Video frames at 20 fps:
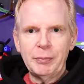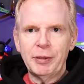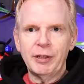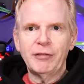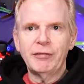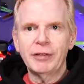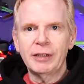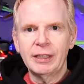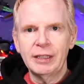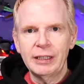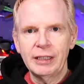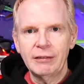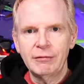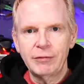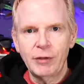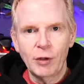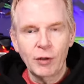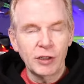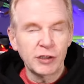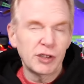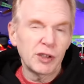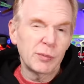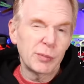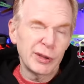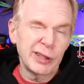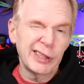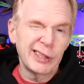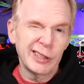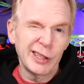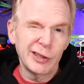perfectly in focus or
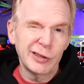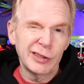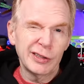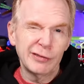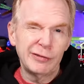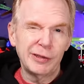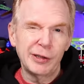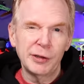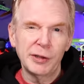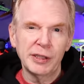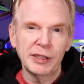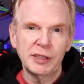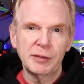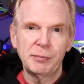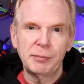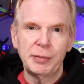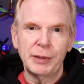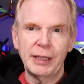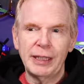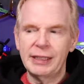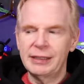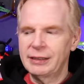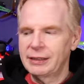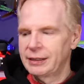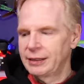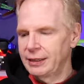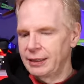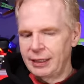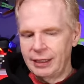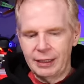pretty close to focus but
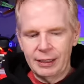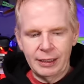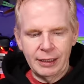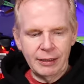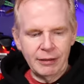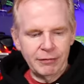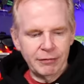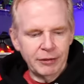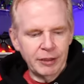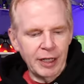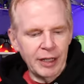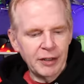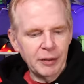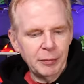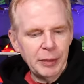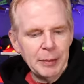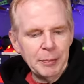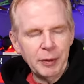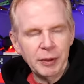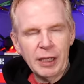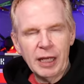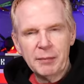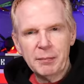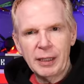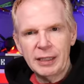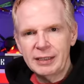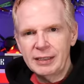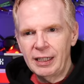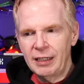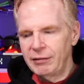uh, for other people like
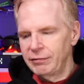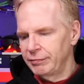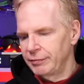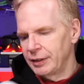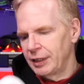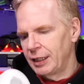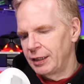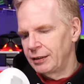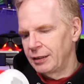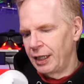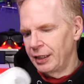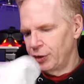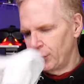myself no nah, i